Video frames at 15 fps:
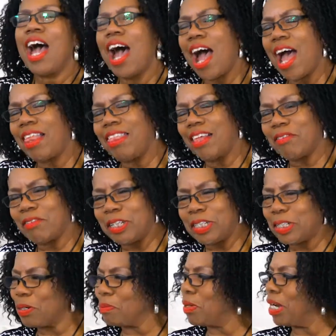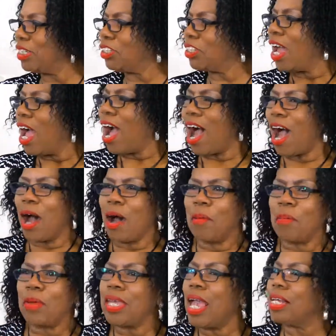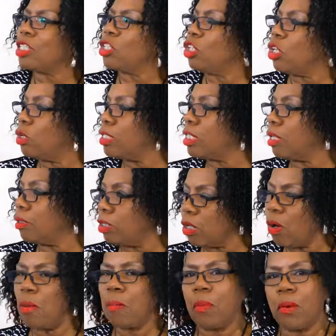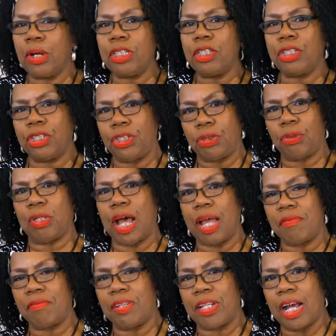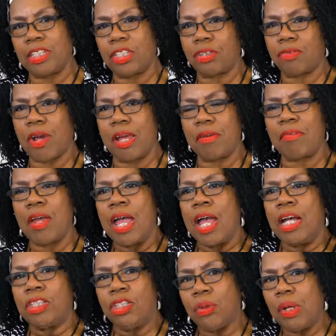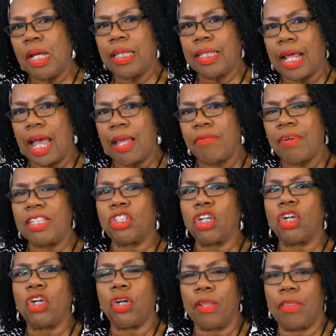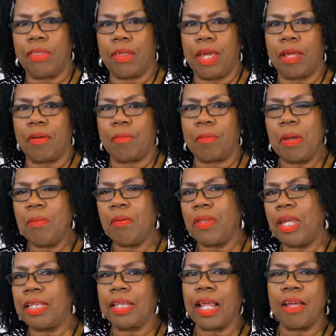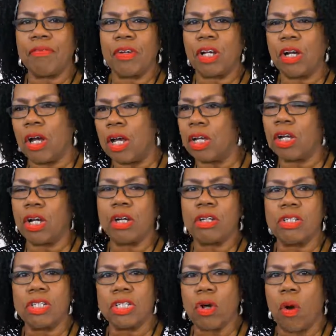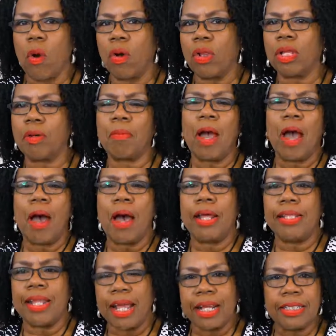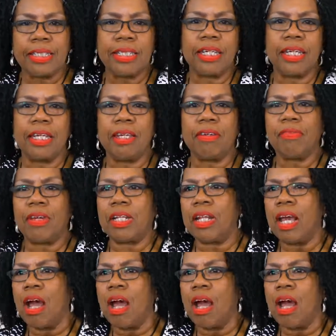I love her so much. Yes, you know, it's so important to do life and not strife. Doing life is a good thing. People think life incurs all the negative and